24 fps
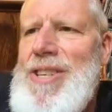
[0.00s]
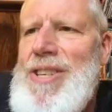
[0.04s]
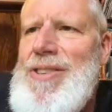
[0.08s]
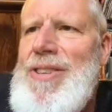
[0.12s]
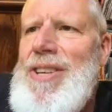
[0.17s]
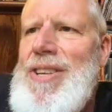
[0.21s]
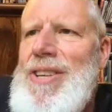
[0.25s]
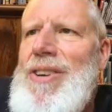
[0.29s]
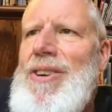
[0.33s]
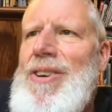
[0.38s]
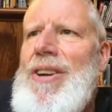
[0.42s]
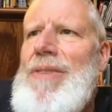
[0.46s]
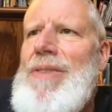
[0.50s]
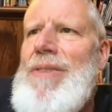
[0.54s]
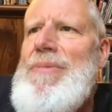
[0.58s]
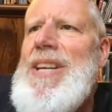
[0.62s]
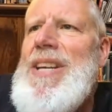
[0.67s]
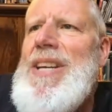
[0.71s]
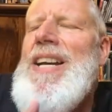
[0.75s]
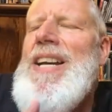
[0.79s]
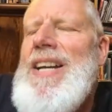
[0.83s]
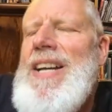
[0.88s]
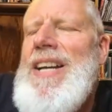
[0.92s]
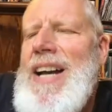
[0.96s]
ones in the
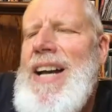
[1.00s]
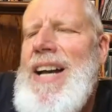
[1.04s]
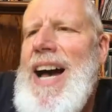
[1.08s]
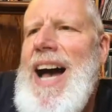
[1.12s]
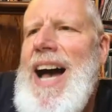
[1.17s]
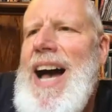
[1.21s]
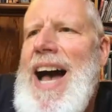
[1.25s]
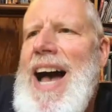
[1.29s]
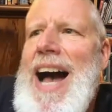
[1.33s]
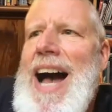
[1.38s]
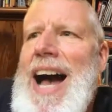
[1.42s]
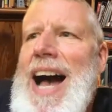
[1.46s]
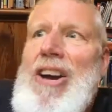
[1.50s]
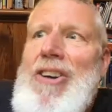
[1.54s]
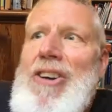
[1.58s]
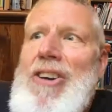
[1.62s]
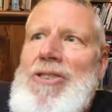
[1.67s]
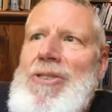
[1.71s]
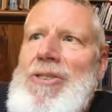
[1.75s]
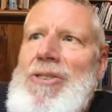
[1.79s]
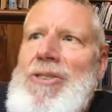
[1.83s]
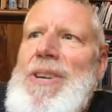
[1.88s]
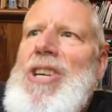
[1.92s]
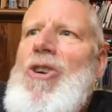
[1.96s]
economy, are
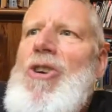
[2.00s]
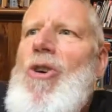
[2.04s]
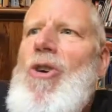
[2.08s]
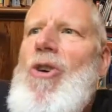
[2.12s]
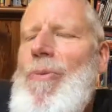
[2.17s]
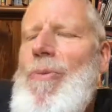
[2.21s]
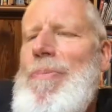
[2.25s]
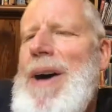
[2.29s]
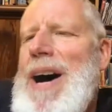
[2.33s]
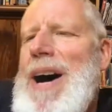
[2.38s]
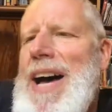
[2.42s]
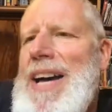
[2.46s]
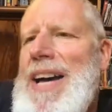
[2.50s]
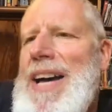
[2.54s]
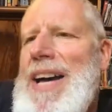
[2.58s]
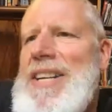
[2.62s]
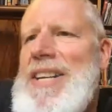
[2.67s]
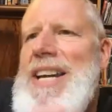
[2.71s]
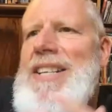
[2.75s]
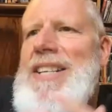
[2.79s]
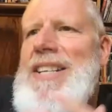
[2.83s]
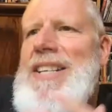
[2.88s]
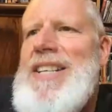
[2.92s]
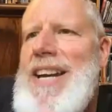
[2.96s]
going to be caught by a
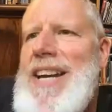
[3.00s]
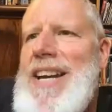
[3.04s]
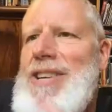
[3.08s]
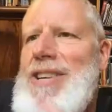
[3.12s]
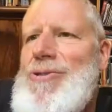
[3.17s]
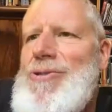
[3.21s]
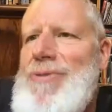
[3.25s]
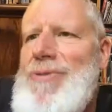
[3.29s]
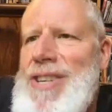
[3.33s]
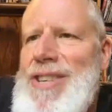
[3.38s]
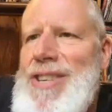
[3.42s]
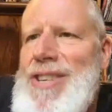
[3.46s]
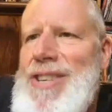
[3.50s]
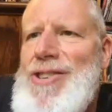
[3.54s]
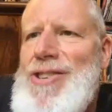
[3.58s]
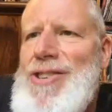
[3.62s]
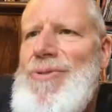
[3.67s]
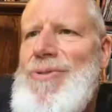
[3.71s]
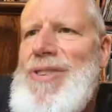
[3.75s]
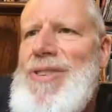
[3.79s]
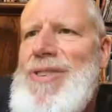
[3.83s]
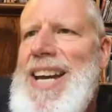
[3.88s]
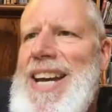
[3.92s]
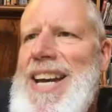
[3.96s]
data tax or a
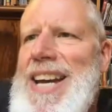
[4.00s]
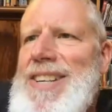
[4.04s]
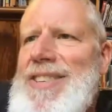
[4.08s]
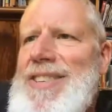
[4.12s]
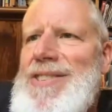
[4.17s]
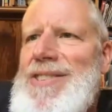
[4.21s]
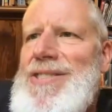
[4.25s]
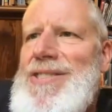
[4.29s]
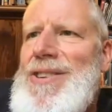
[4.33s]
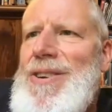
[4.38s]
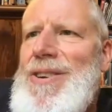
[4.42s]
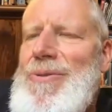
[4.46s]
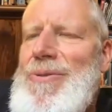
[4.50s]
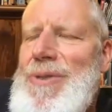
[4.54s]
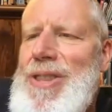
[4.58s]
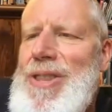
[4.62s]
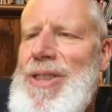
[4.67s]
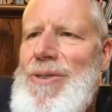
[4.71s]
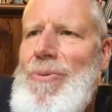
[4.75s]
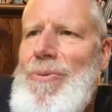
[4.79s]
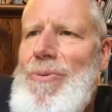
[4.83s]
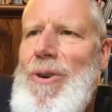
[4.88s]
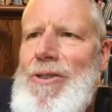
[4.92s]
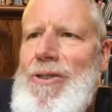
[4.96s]
digital tax. So
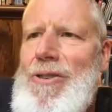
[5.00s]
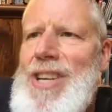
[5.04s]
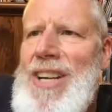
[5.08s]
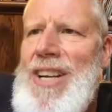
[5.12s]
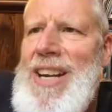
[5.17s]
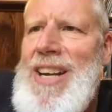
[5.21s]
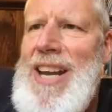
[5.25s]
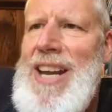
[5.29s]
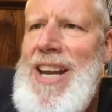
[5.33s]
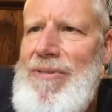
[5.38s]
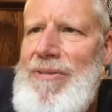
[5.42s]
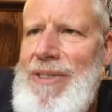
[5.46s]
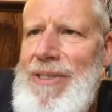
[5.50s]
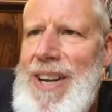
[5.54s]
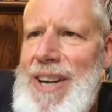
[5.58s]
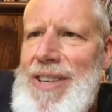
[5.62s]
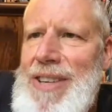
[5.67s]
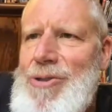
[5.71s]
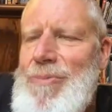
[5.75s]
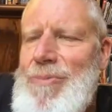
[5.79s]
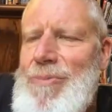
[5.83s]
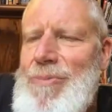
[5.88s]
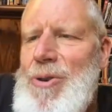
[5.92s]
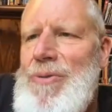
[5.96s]
whether you're watching
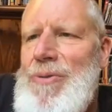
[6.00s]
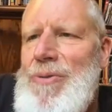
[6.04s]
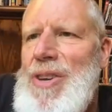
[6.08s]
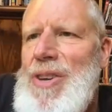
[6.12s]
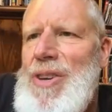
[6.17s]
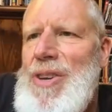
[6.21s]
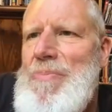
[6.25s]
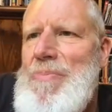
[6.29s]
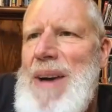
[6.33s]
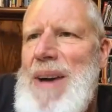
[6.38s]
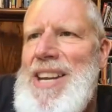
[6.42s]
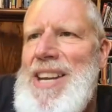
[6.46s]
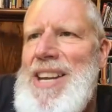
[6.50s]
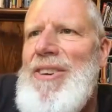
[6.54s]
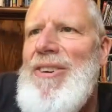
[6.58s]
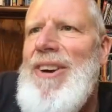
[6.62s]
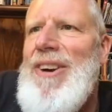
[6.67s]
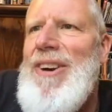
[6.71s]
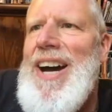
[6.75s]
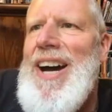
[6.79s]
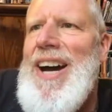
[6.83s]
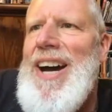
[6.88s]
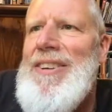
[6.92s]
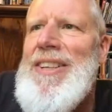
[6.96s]
Netflix or moving your money
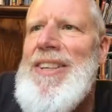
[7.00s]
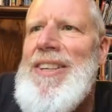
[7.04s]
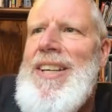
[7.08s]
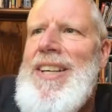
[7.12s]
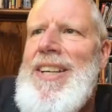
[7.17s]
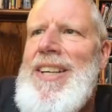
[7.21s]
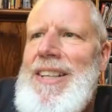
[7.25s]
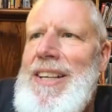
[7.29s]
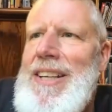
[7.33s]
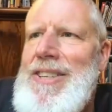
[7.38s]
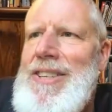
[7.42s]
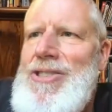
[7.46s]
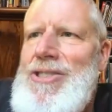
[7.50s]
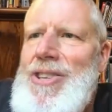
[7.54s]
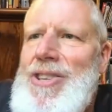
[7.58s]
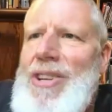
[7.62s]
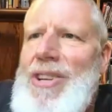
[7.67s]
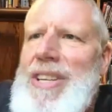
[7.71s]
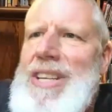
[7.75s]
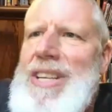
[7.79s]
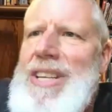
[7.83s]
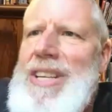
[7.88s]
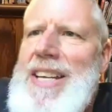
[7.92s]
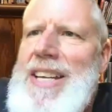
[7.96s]
around, it's
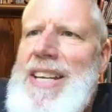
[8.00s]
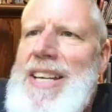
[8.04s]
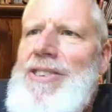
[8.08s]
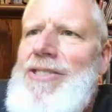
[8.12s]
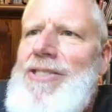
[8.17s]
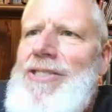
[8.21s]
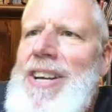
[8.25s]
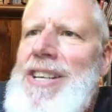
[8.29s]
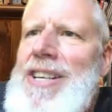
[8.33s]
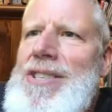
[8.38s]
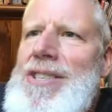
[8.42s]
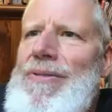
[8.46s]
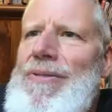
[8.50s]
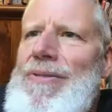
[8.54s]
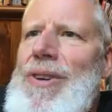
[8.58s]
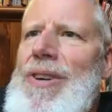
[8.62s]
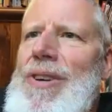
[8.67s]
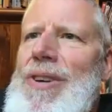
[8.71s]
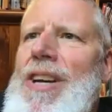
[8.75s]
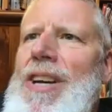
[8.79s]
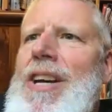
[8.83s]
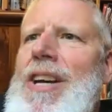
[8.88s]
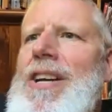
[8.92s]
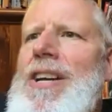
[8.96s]
still a data
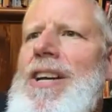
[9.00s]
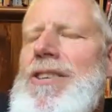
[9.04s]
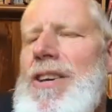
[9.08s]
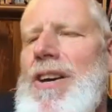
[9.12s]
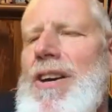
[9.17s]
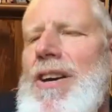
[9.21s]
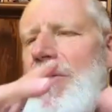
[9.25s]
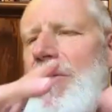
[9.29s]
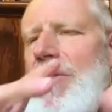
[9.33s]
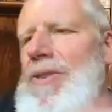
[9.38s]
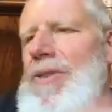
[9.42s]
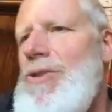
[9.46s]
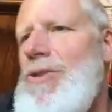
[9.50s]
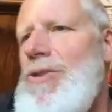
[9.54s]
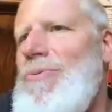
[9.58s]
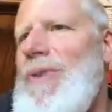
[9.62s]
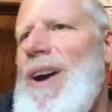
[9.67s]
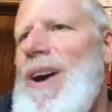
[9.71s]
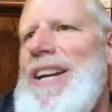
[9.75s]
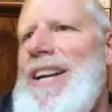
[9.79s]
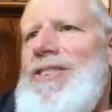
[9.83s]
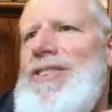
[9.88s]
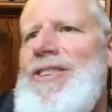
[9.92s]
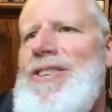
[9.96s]
transfer. So you're
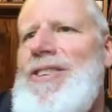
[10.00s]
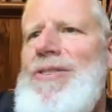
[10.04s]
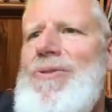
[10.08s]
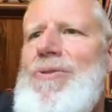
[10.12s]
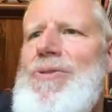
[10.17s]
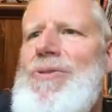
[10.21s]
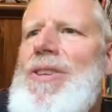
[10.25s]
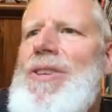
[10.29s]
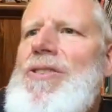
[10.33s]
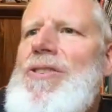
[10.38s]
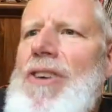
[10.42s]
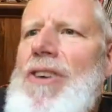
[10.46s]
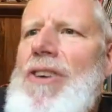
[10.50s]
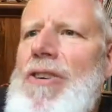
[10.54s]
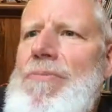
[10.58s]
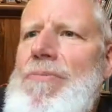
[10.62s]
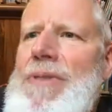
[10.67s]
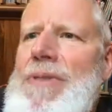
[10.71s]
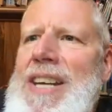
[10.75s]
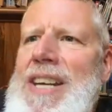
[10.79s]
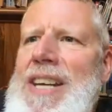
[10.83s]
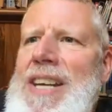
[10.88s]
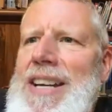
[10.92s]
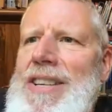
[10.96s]
right to use the
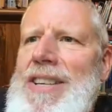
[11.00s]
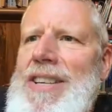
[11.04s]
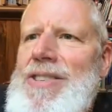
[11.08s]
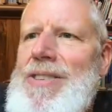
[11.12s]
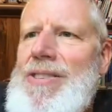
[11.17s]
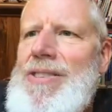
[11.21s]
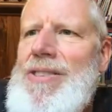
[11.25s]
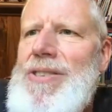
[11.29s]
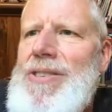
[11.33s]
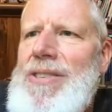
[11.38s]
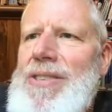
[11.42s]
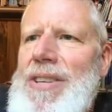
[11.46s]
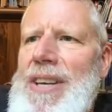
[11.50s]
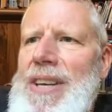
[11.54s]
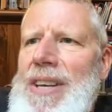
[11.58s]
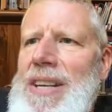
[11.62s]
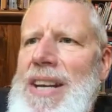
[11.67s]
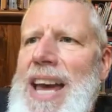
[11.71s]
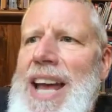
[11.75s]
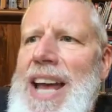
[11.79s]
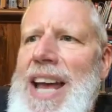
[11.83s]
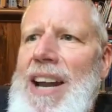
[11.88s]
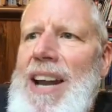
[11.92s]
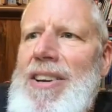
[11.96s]
Tobin tax as
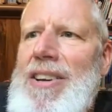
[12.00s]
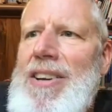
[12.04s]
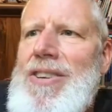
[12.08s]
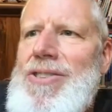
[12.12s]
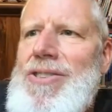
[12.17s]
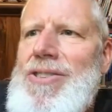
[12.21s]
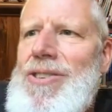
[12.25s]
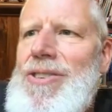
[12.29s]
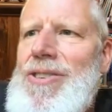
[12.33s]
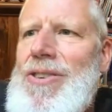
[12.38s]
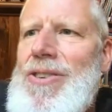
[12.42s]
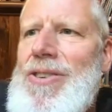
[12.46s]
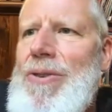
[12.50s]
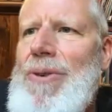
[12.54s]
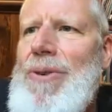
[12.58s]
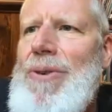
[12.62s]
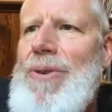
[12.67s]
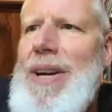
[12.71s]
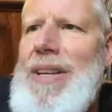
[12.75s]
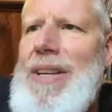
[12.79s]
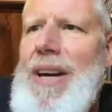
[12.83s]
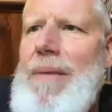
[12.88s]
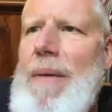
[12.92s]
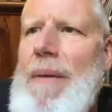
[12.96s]
analogous
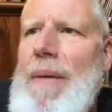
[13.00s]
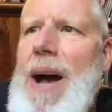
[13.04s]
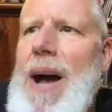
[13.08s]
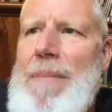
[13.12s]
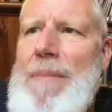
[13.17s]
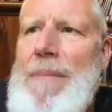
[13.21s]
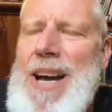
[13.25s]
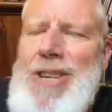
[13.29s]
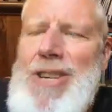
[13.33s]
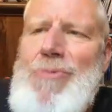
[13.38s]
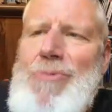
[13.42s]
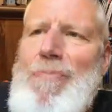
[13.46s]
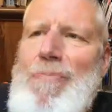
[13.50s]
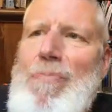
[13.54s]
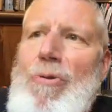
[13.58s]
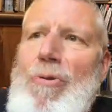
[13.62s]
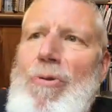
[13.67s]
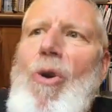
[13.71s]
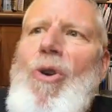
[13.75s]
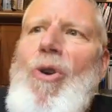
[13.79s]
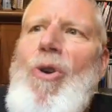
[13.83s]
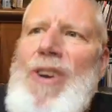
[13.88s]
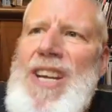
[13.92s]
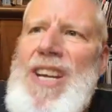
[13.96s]
to a much
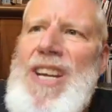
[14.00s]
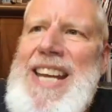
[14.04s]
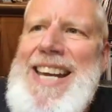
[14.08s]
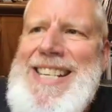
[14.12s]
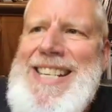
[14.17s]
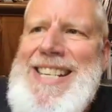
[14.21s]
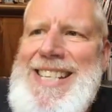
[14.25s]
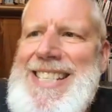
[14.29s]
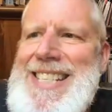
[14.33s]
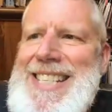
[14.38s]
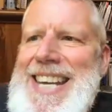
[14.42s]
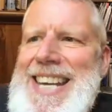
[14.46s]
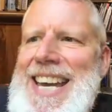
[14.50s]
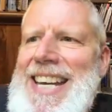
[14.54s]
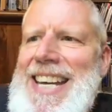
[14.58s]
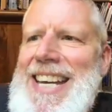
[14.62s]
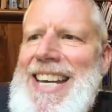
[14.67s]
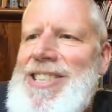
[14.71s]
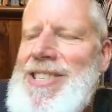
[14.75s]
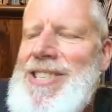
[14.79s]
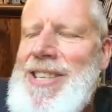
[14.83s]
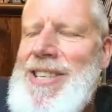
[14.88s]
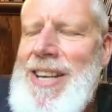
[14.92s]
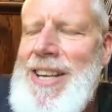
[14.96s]
broader data
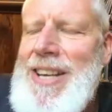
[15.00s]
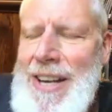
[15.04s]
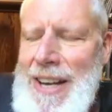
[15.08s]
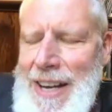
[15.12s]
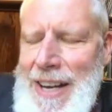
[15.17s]
tax.